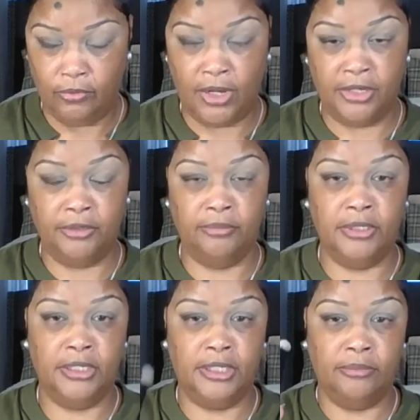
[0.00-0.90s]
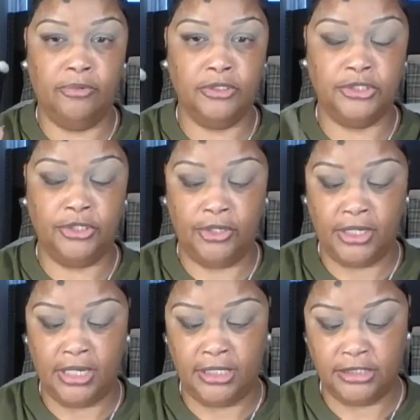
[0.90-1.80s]
random blending brush here,
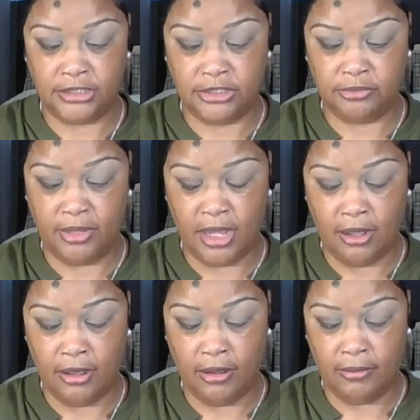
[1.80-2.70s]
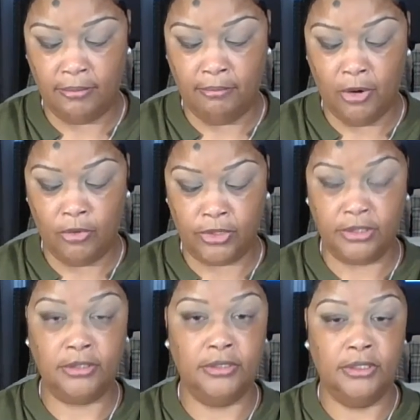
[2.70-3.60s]
and this is by Moda.
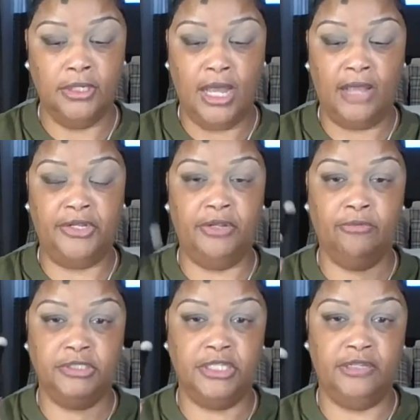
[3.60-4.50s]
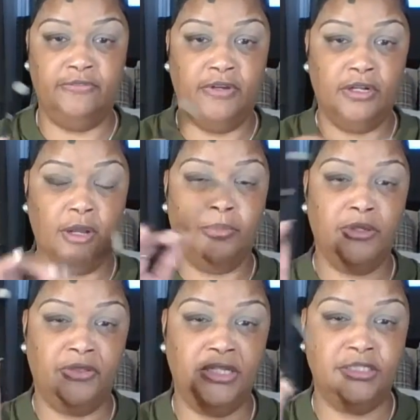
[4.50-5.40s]
I did receive a couple
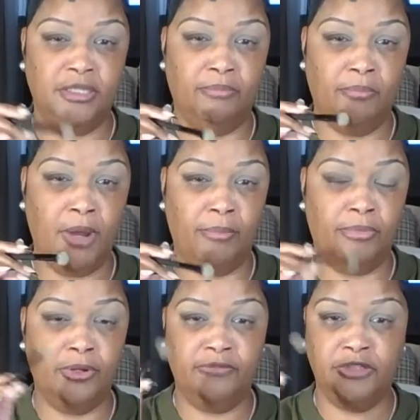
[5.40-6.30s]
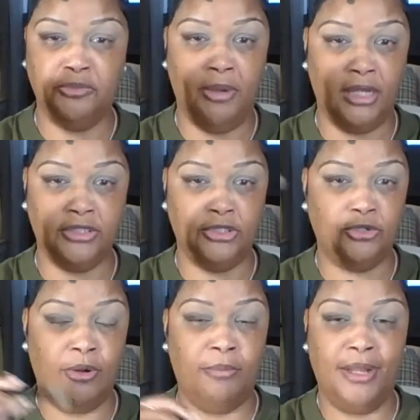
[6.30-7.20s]
of these in my previous
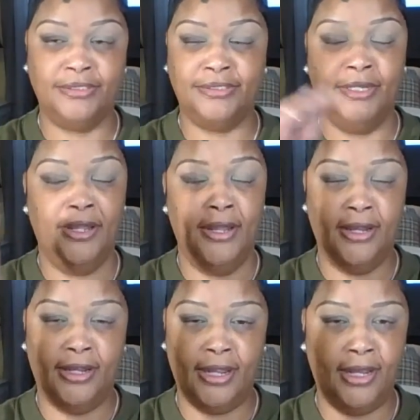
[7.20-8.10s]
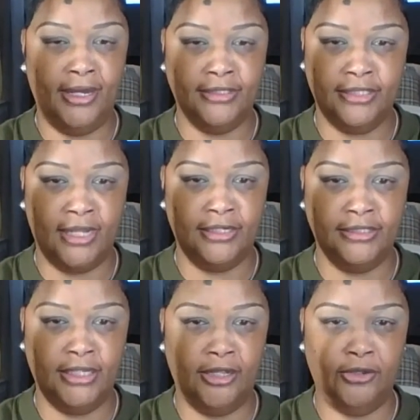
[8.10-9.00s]
BoxyCharm box. Can't exactly
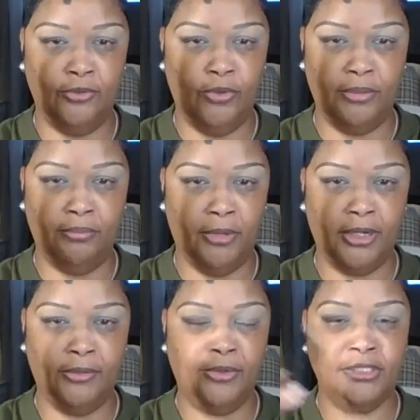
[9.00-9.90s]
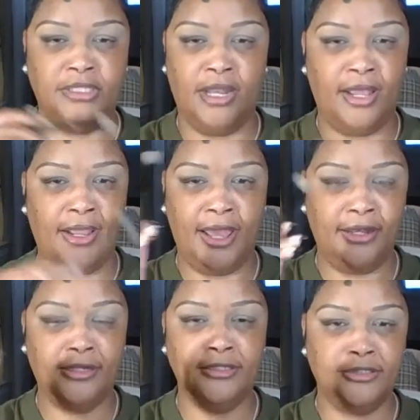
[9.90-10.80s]
tell you what money was that I got
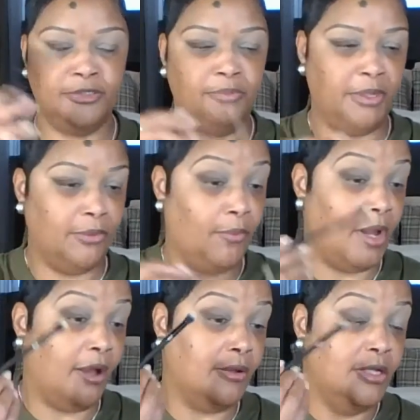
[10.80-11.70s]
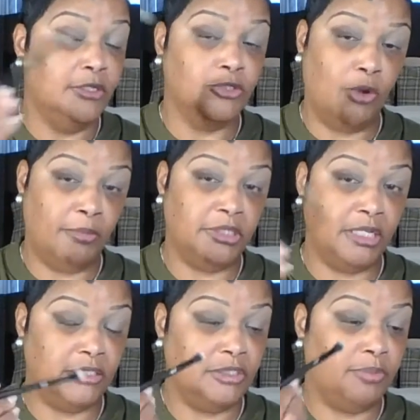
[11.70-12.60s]
it because it's been a while. So I'm going to
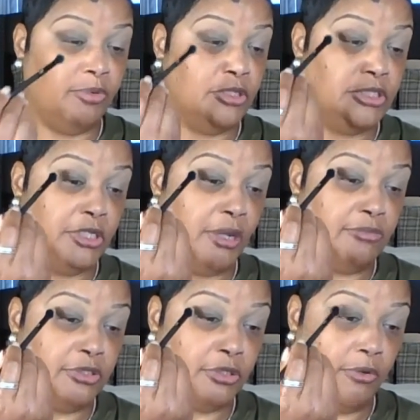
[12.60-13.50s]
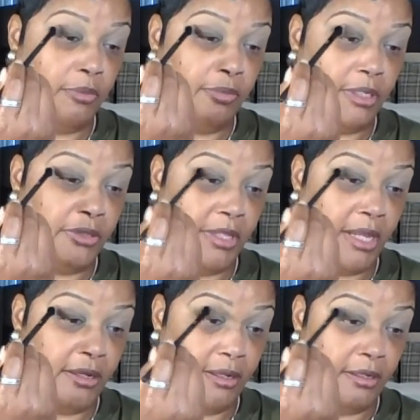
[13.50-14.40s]
take this brush and I'm just going to blend
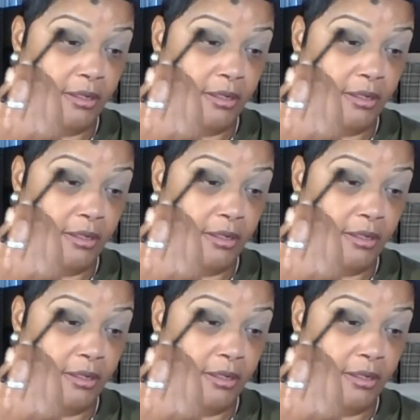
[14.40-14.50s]
that